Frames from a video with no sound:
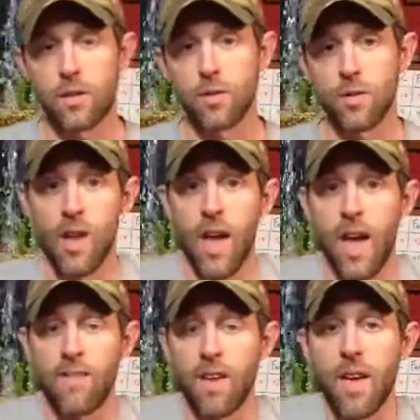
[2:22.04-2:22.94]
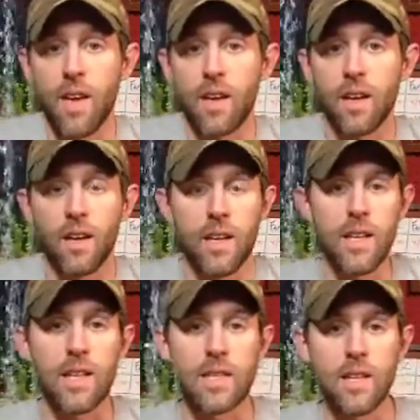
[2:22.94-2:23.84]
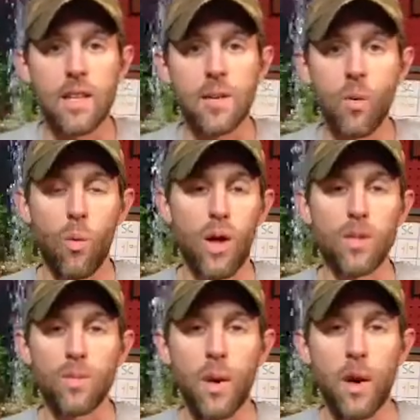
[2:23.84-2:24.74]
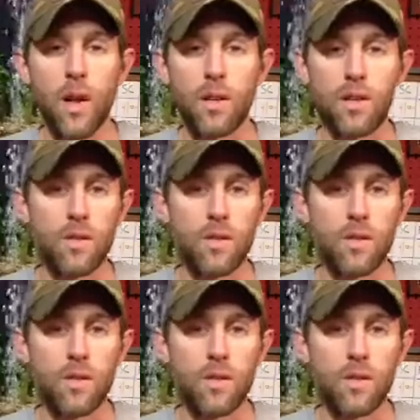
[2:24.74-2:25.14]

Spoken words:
Do they have ick? Easy, white spot,